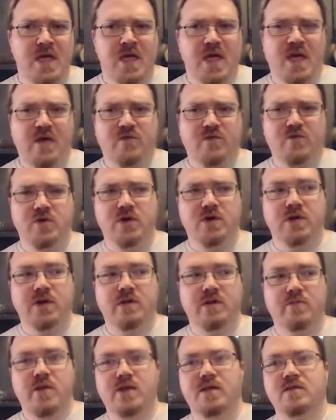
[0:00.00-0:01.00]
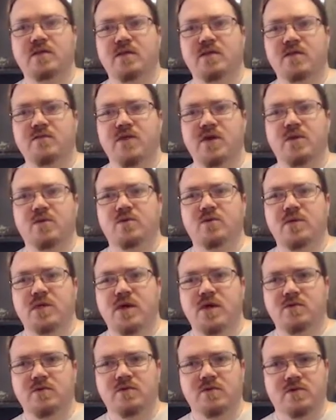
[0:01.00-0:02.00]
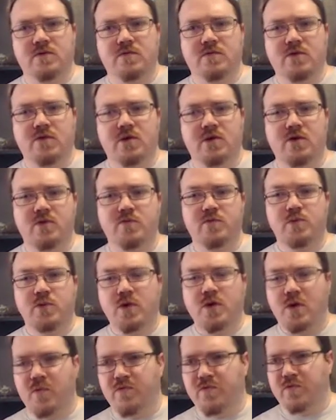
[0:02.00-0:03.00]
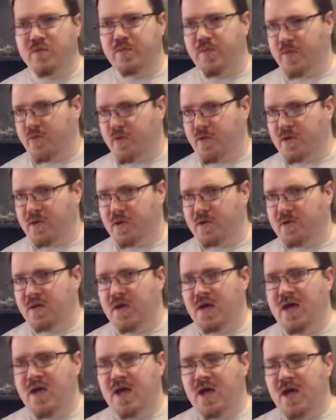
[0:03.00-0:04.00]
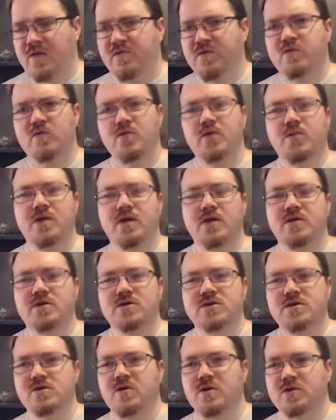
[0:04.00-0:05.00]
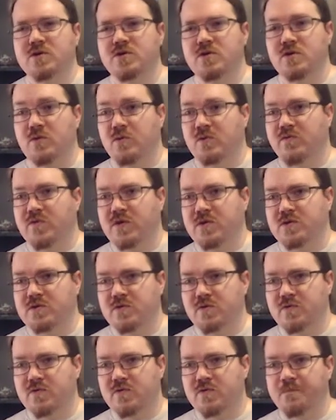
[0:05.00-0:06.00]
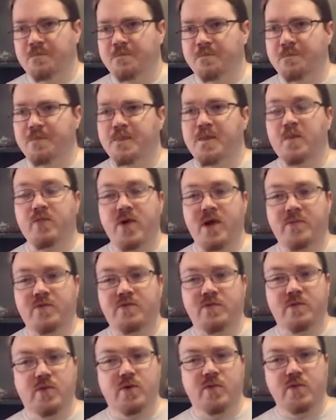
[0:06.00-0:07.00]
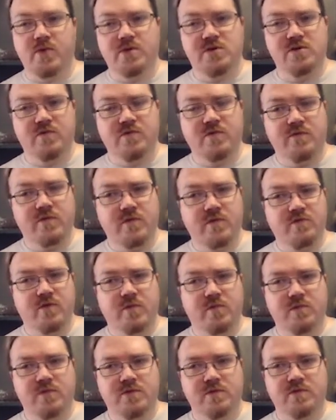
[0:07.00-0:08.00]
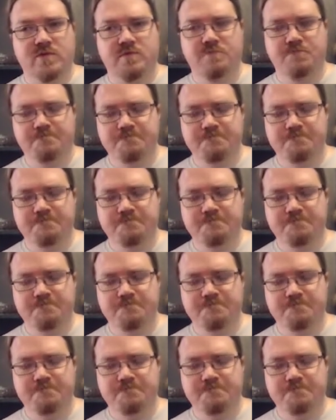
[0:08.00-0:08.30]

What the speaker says: After a climactic final encounter, the curse will hopefully be broken, and the group can continue on to new adventures, perhaps somewhat richer for their troubles.